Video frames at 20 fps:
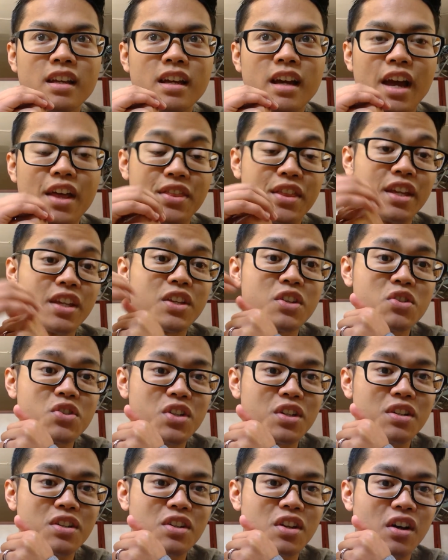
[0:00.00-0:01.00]
I think you
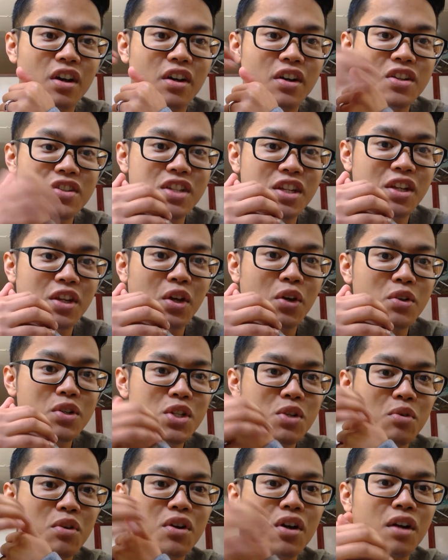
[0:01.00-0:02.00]
should honestly go
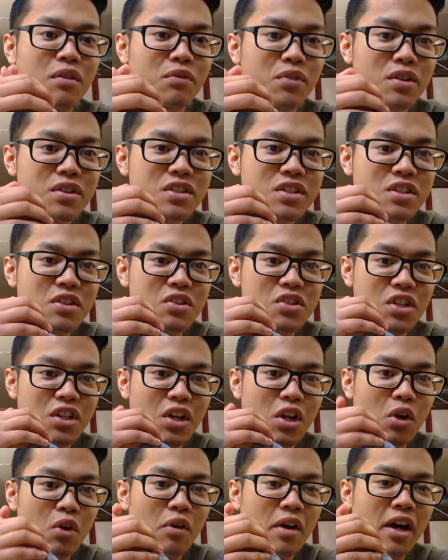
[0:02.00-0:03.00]
to a conference. You should
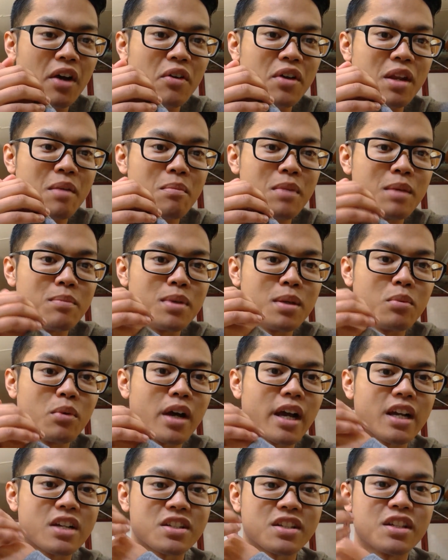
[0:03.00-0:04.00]
go out and meet people
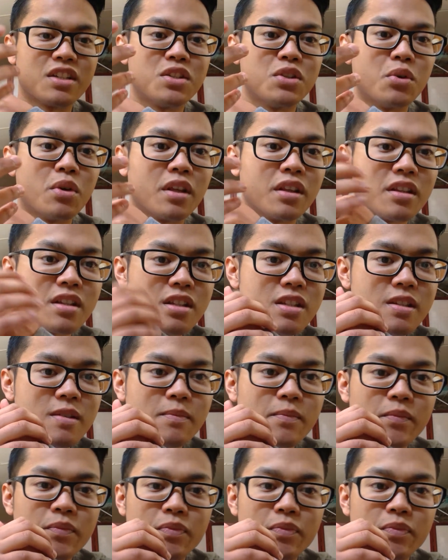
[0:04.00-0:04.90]
actually doing this.